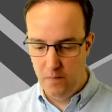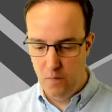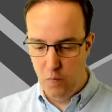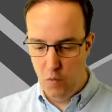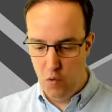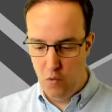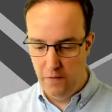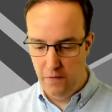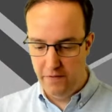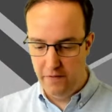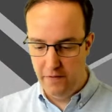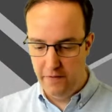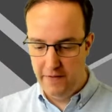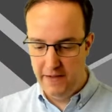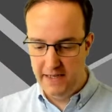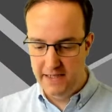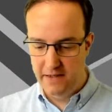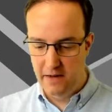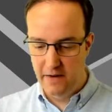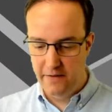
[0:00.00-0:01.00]
walls and
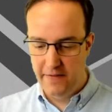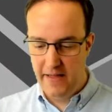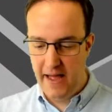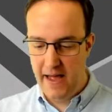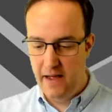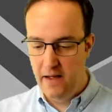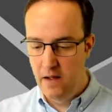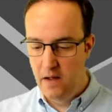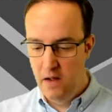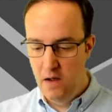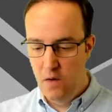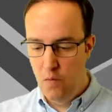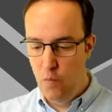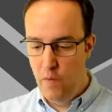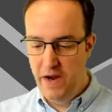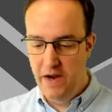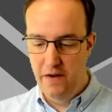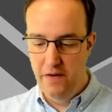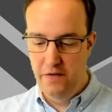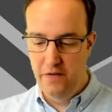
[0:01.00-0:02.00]
things like that,
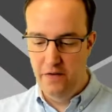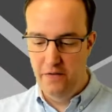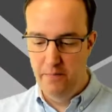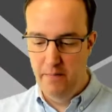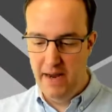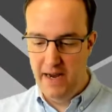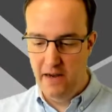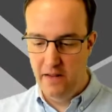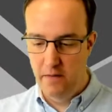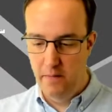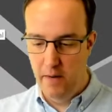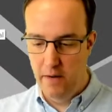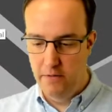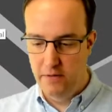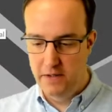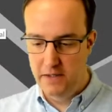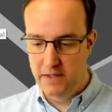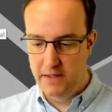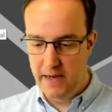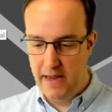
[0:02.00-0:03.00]
we can just make the
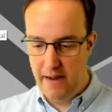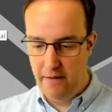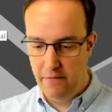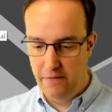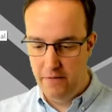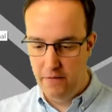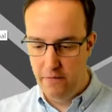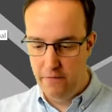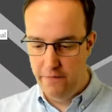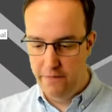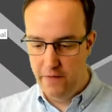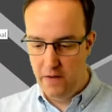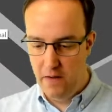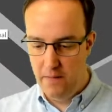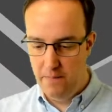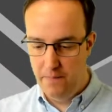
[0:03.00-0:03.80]
most out of